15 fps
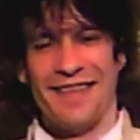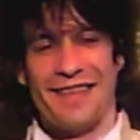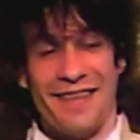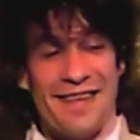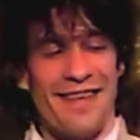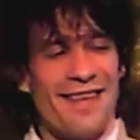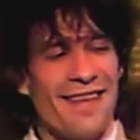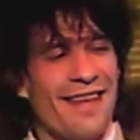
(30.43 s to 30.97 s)

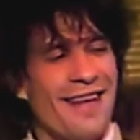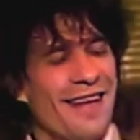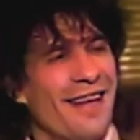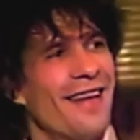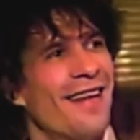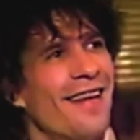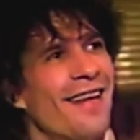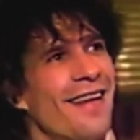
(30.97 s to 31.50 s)
All
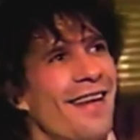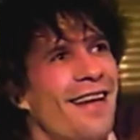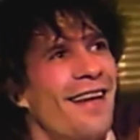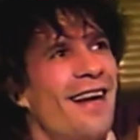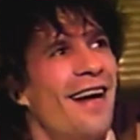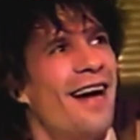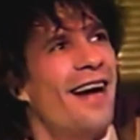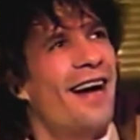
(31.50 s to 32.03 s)

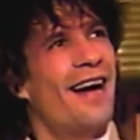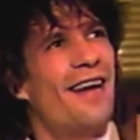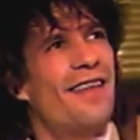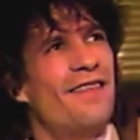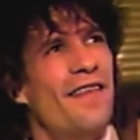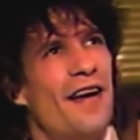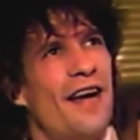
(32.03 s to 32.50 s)
right.